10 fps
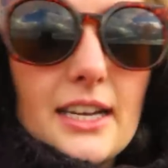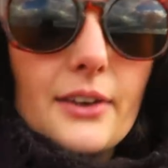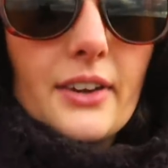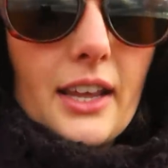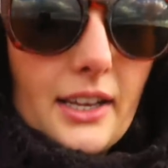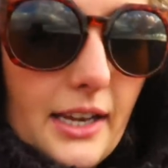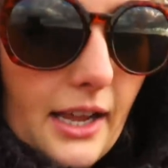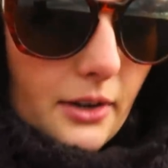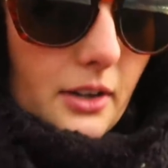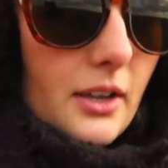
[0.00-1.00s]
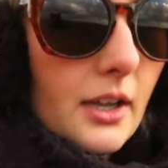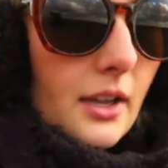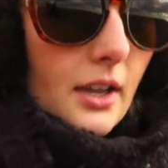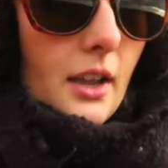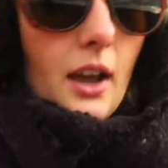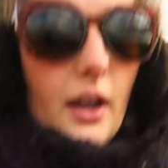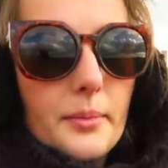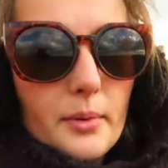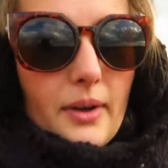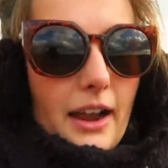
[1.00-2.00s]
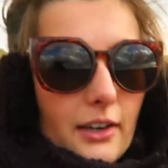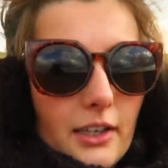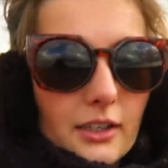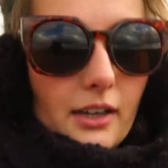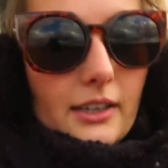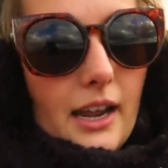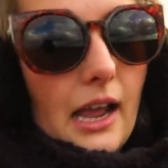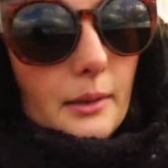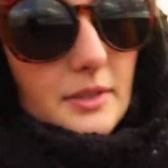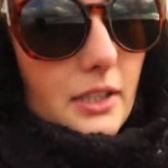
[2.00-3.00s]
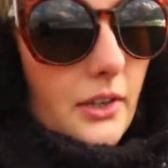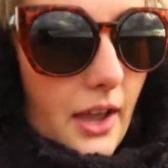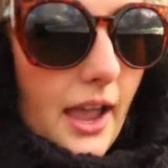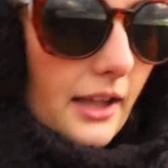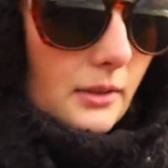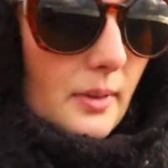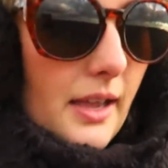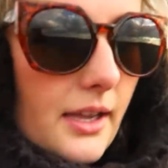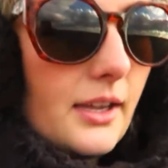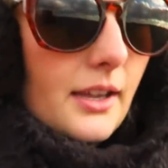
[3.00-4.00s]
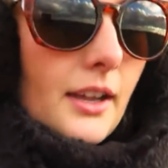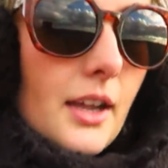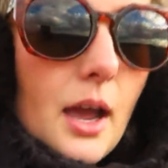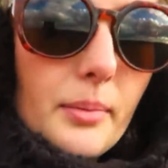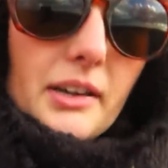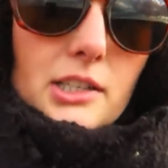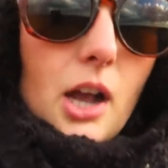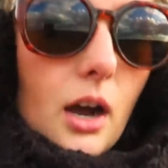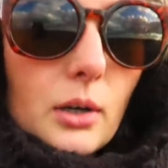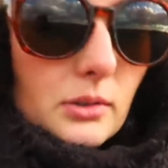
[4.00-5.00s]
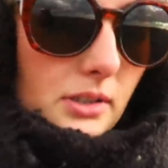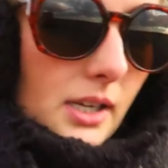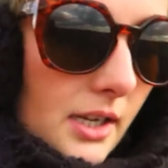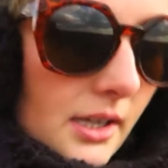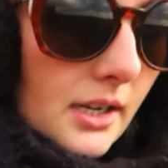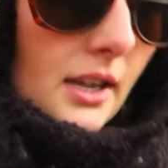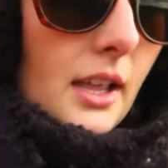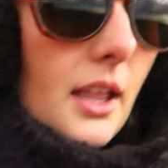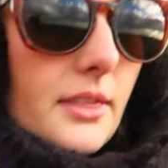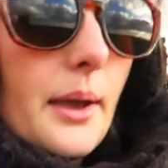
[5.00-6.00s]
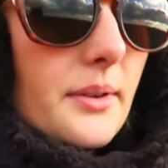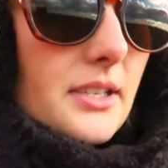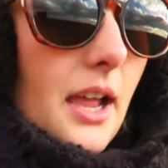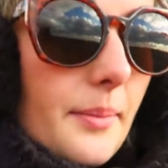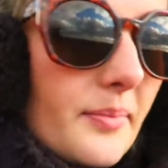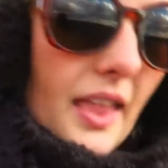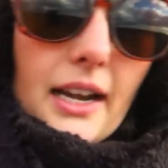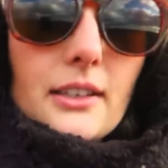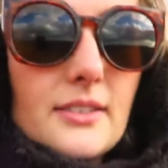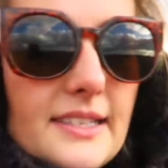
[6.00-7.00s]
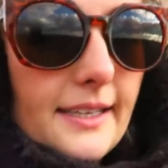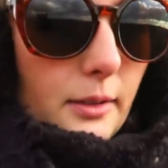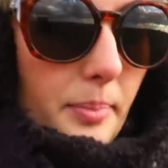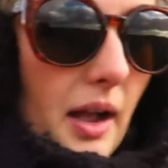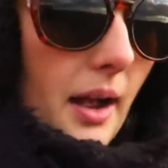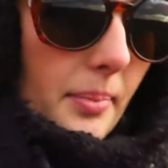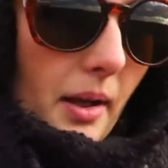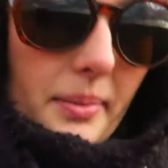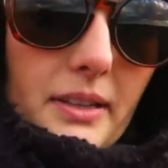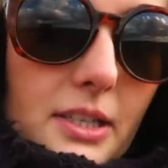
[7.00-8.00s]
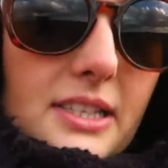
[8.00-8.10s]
down here now. I'm aware I look like an absolute helmet, but it's cold. There was a little seal pup up in the